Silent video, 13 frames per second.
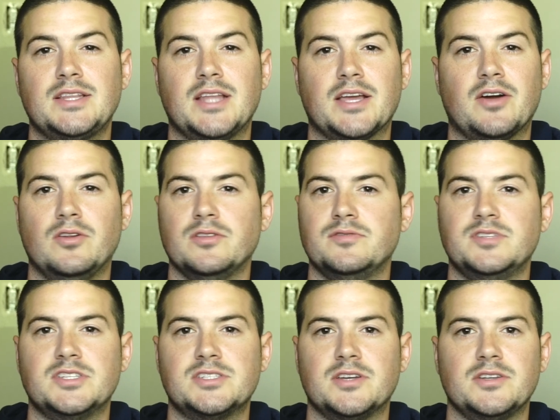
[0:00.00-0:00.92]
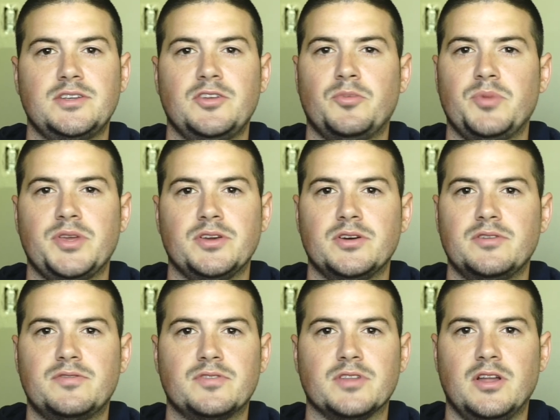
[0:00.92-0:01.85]
Like all of the sudden, you'll be
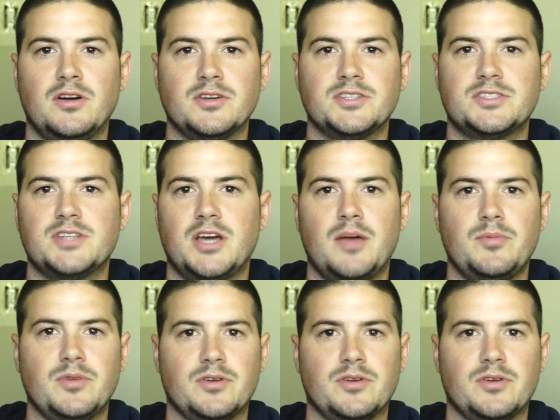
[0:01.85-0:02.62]
good for the longest time.